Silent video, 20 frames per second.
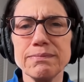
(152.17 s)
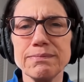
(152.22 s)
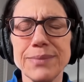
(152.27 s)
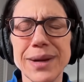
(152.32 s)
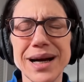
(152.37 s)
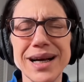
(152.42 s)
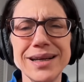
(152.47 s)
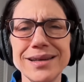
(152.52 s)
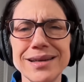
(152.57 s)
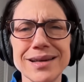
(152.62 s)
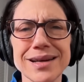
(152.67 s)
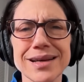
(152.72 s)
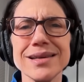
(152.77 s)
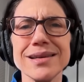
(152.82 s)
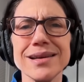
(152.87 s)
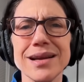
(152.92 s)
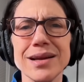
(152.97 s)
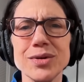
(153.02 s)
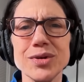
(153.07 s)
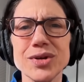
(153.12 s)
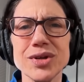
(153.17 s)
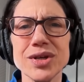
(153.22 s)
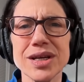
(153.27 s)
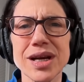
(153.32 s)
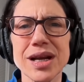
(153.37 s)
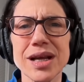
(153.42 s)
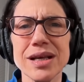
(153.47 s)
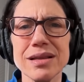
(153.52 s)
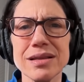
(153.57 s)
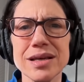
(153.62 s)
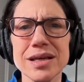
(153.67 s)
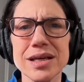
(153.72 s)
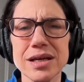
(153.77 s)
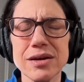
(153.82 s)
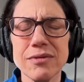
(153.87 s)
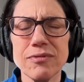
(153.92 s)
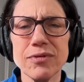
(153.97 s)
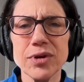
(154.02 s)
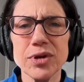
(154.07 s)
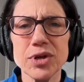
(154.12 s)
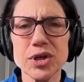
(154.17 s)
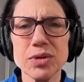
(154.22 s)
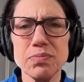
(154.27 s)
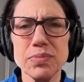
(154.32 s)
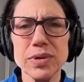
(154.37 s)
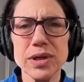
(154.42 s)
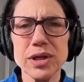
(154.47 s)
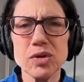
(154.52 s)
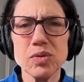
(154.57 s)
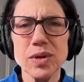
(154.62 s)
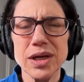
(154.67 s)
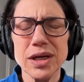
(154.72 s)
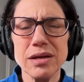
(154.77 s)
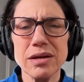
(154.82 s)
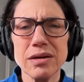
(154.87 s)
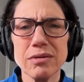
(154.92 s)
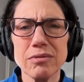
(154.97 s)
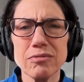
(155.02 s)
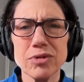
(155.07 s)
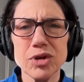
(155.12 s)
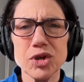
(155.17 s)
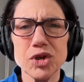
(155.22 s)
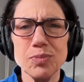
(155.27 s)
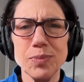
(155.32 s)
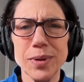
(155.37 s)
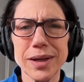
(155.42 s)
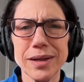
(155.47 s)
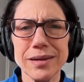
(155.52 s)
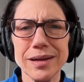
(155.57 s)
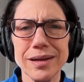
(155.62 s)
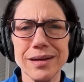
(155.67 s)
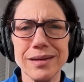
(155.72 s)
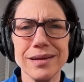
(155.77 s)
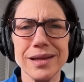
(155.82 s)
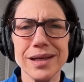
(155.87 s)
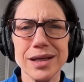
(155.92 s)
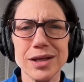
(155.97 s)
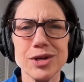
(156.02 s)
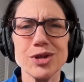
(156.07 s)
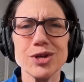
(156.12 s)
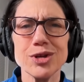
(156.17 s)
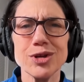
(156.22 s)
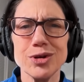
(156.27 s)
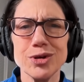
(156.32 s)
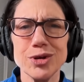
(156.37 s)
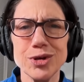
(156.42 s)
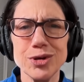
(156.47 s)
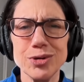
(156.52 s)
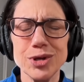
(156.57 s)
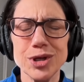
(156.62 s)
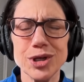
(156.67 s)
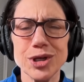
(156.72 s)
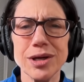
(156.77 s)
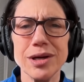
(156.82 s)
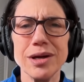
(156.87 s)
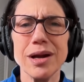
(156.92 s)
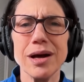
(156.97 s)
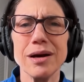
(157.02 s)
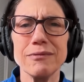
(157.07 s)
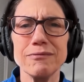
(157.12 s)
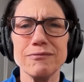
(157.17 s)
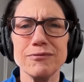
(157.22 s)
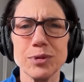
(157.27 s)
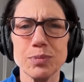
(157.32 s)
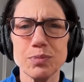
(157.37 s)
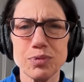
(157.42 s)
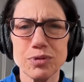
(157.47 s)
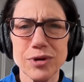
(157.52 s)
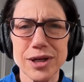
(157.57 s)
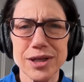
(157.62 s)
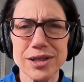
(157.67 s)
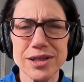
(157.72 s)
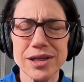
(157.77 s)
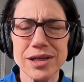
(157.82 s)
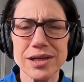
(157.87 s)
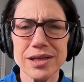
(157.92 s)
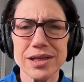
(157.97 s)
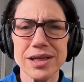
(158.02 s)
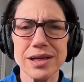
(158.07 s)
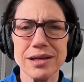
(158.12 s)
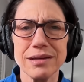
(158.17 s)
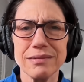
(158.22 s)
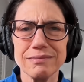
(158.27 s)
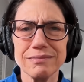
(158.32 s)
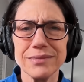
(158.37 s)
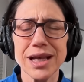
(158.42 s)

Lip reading: Biden doesn't understand the difference between respecting the institution of the presidency,